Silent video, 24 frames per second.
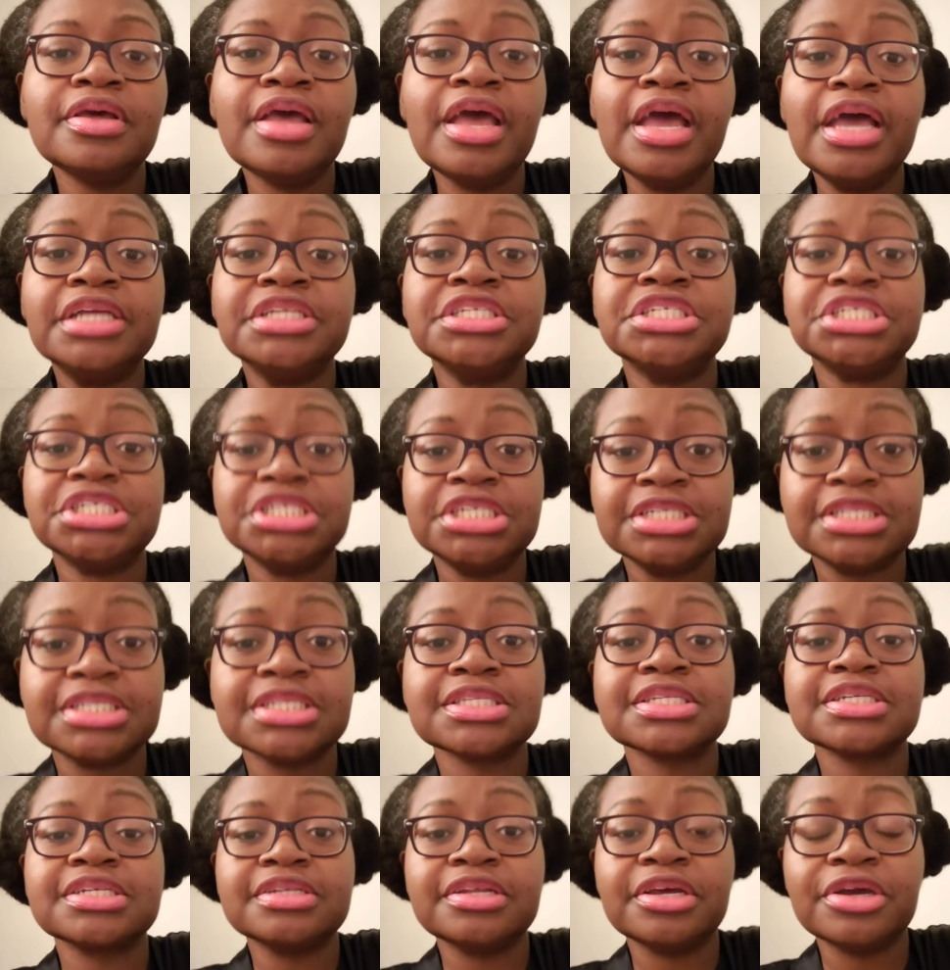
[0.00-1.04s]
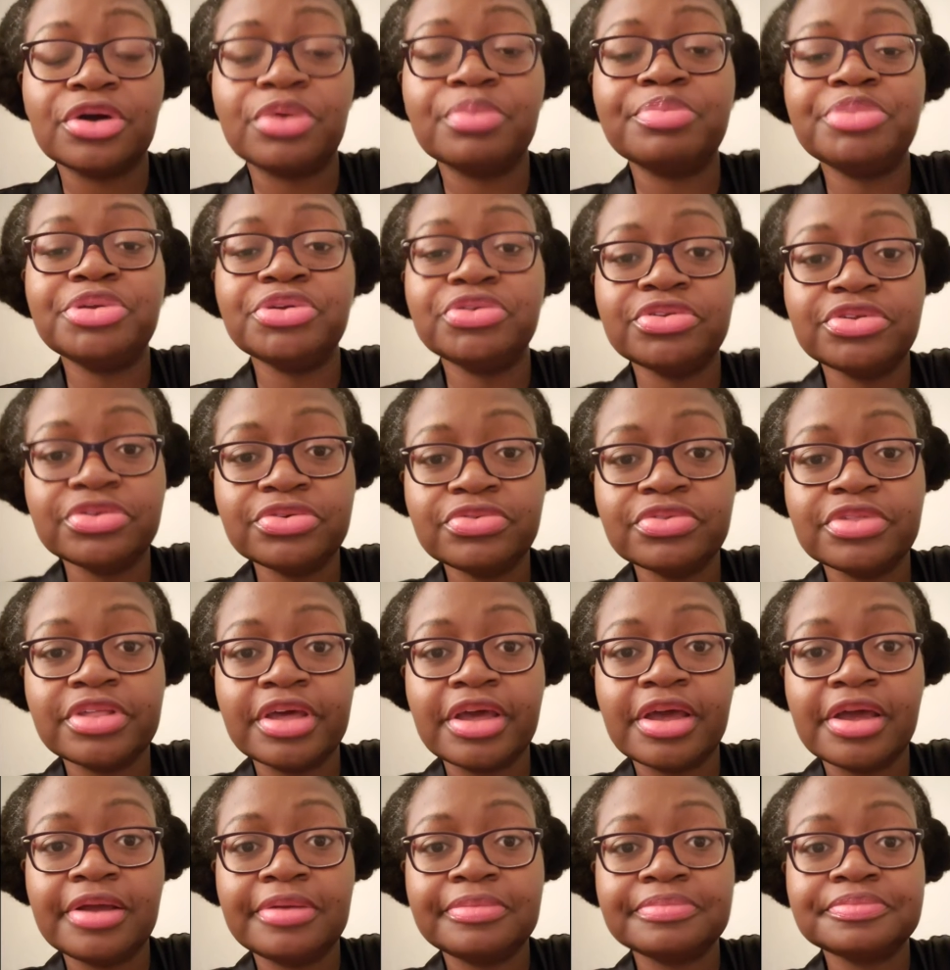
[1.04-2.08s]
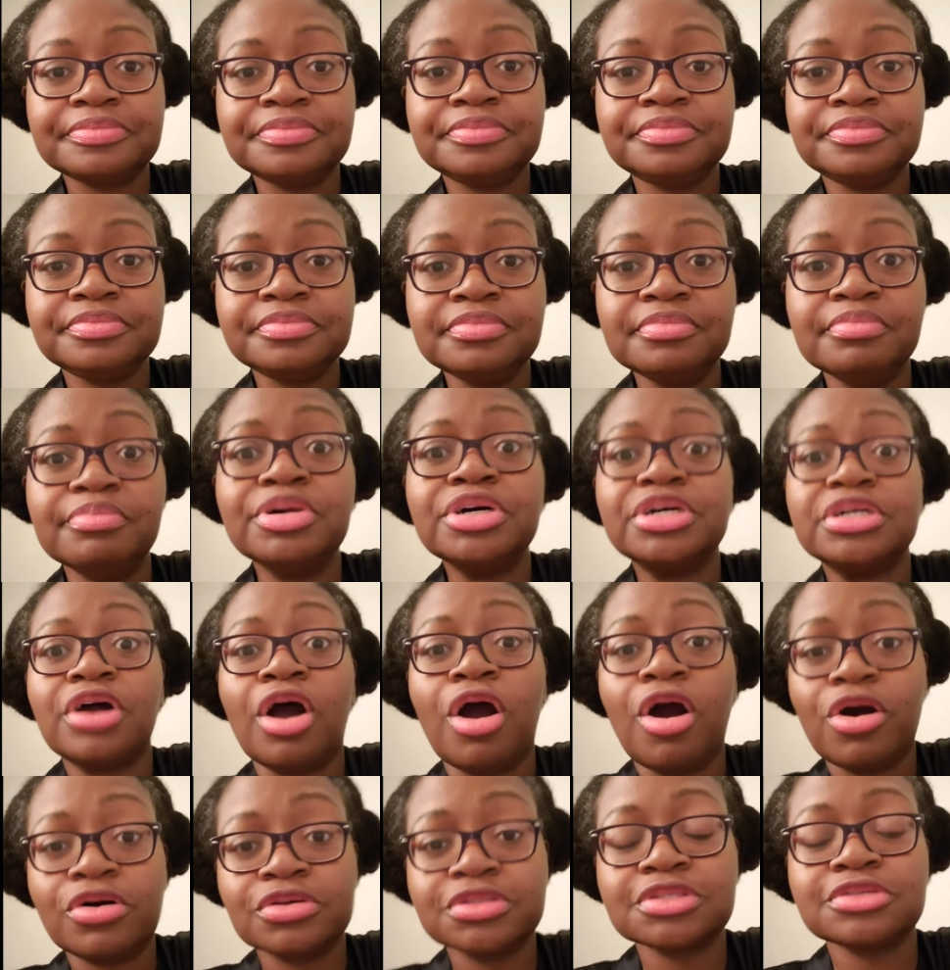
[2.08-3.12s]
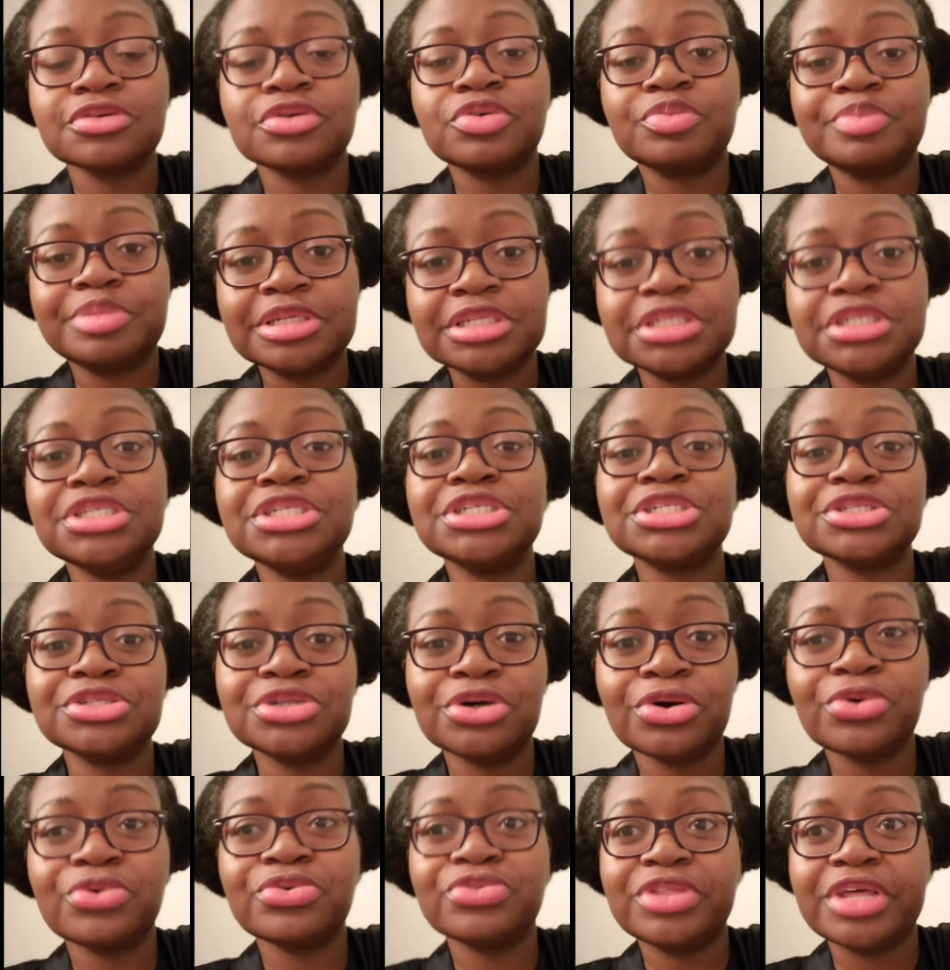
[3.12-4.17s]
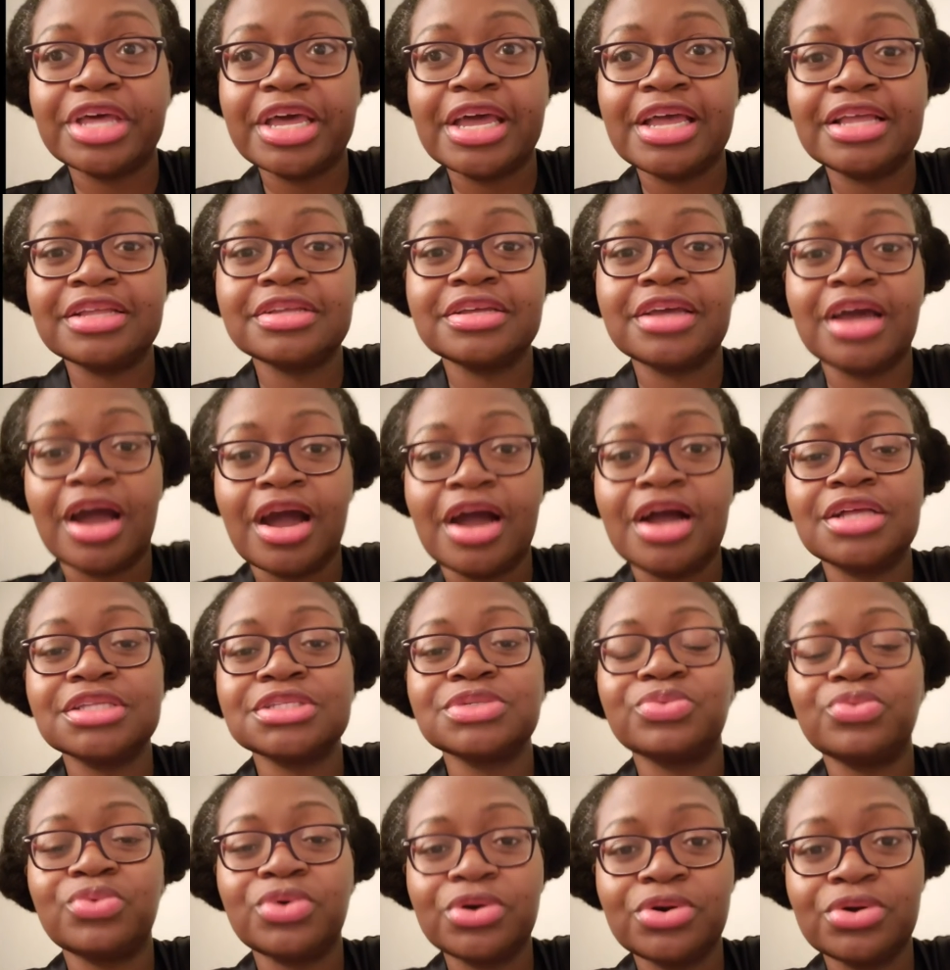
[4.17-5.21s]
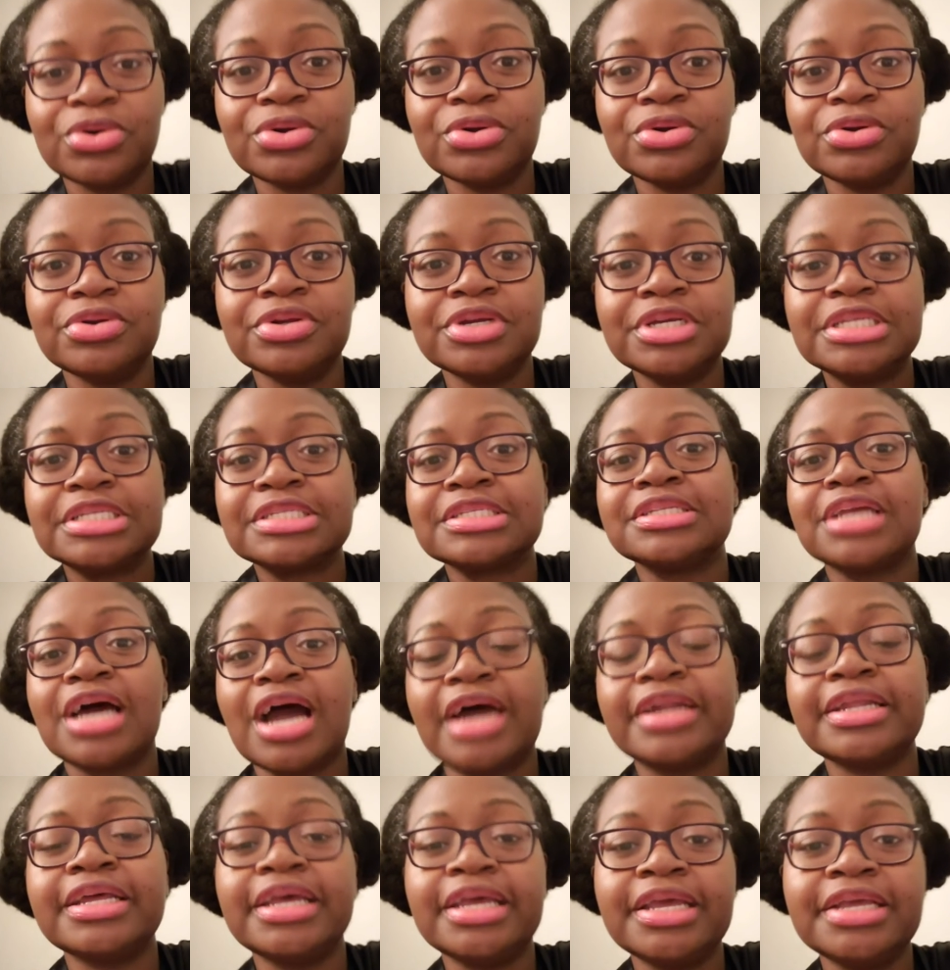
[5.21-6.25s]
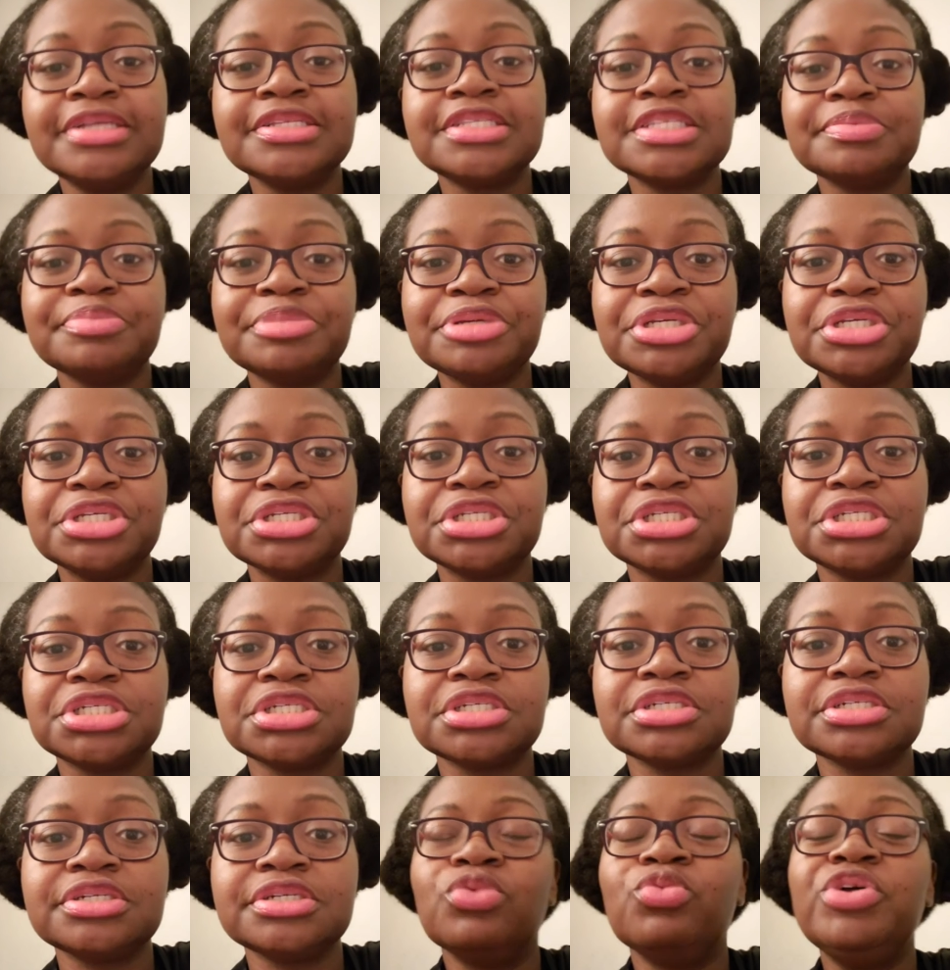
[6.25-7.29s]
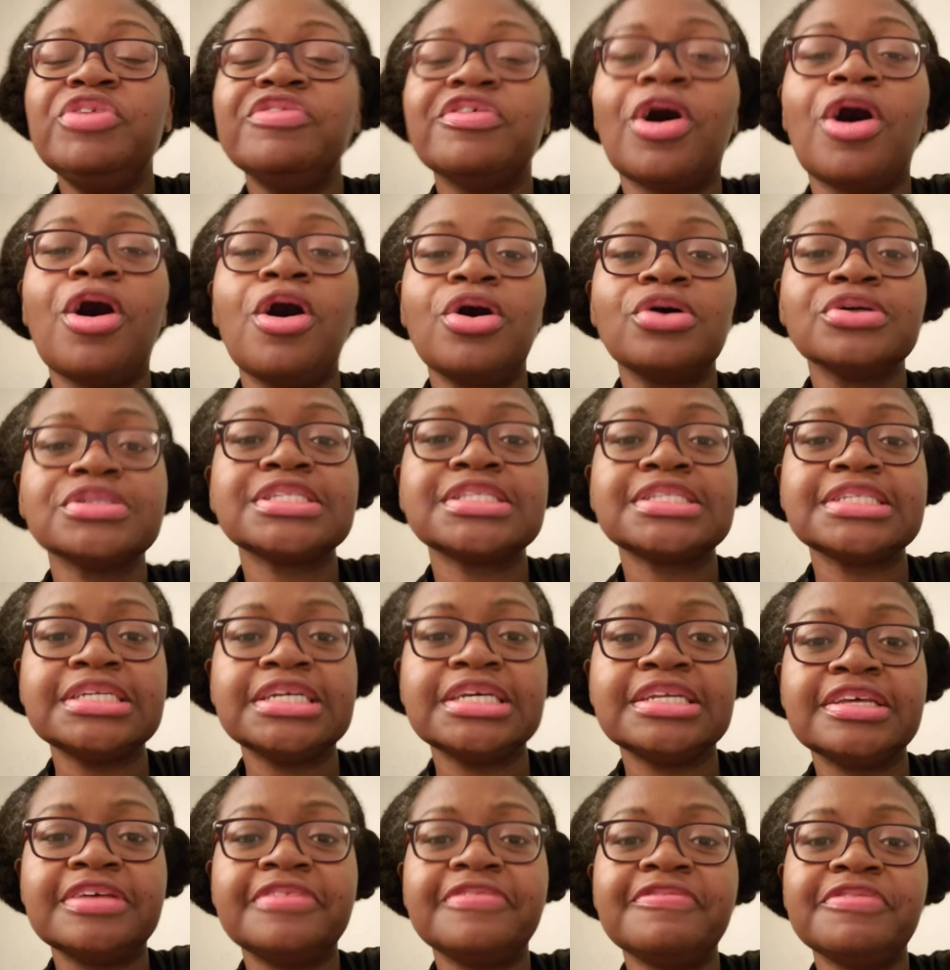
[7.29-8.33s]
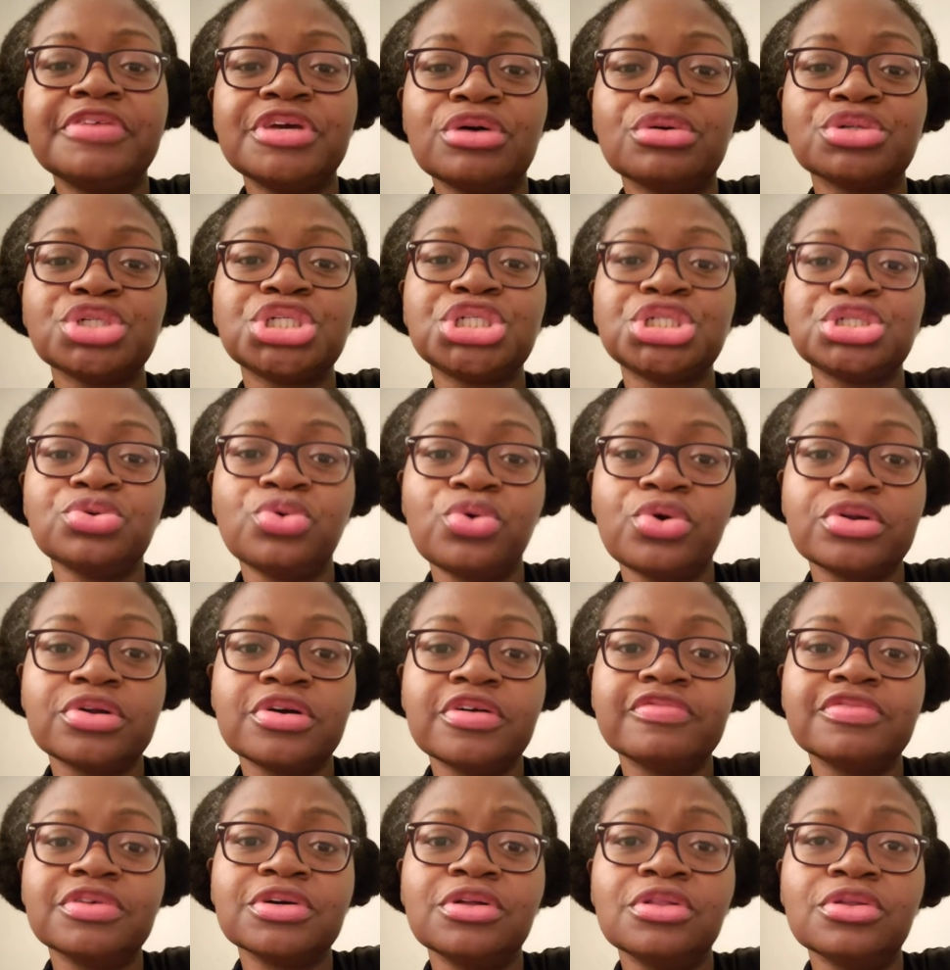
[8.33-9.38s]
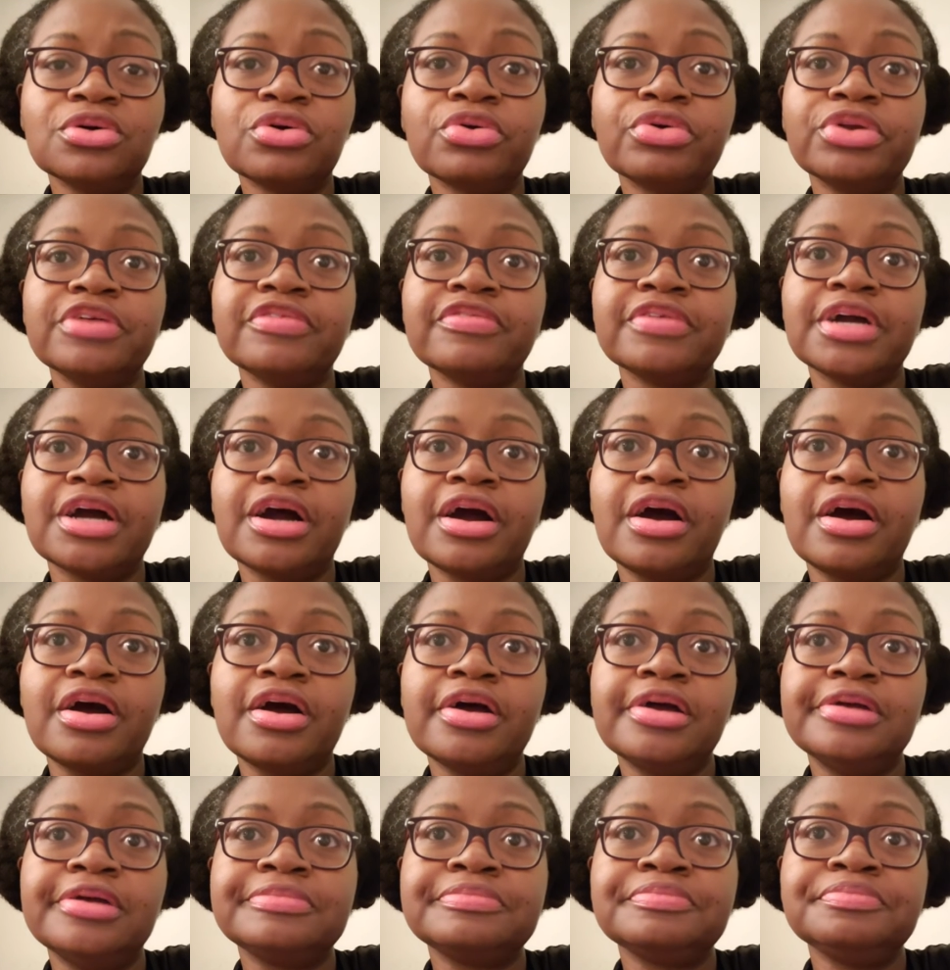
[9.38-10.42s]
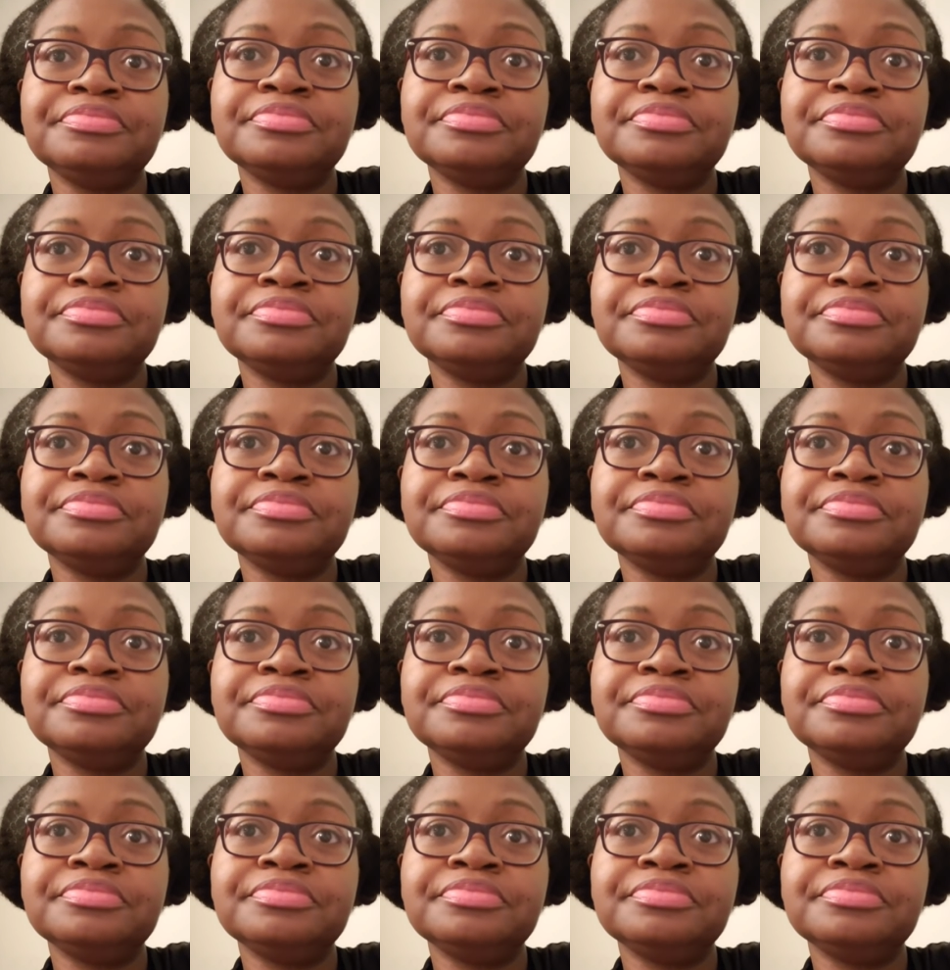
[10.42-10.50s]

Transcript: And Jesus can help you do that. But also, please know that God's word is not hate speech. We've all sinned and fell short of the glory of God.